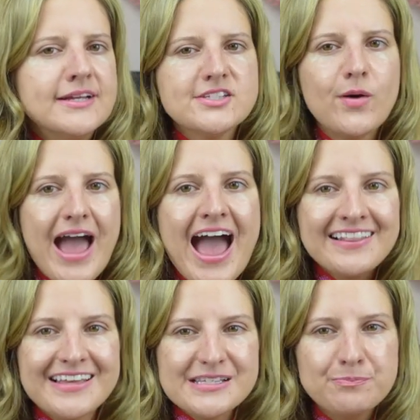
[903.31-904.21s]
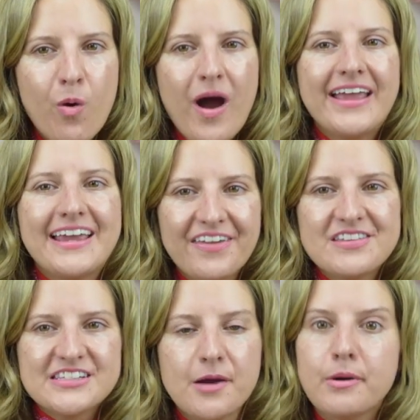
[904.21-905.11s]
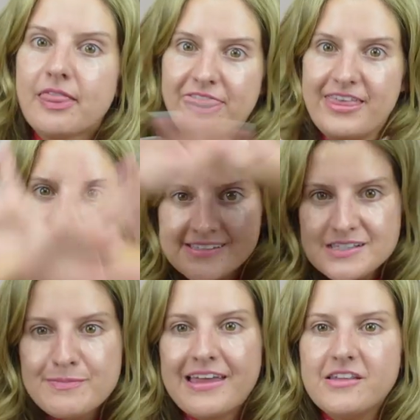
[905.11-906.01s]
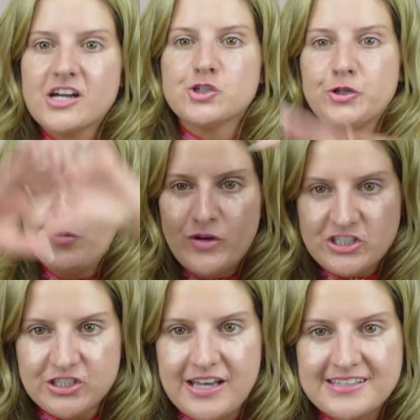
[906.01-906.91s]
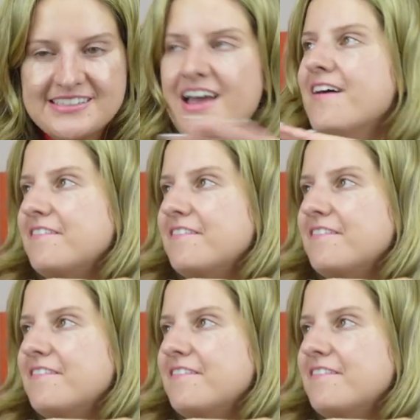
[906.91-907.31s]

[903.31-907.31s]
So at this point in the summer, this is my my luxury wish list.